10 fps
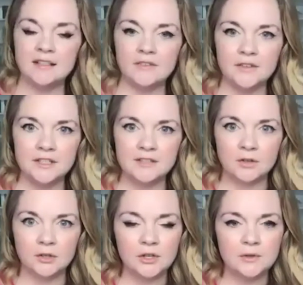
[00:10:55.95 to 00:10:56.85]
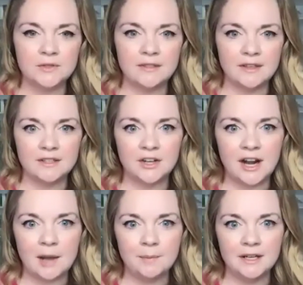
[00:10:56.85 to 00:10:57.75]
of all these furloughs and things that are
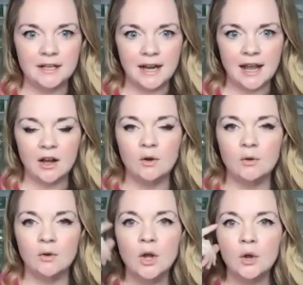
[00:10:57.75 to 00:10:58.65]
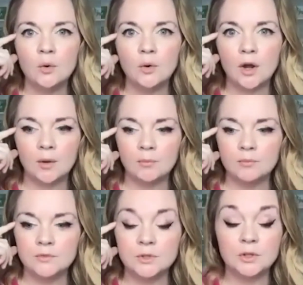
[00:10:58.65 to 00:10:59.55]
happening now
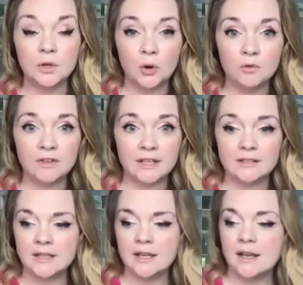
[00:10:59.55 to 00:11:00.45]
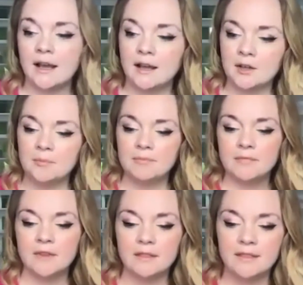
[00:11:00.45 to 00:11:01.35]
due to COVID,
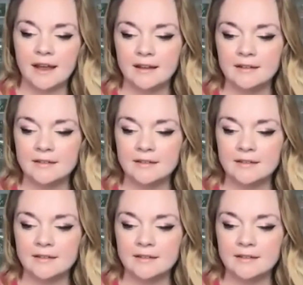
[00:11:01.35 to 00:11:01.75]
that,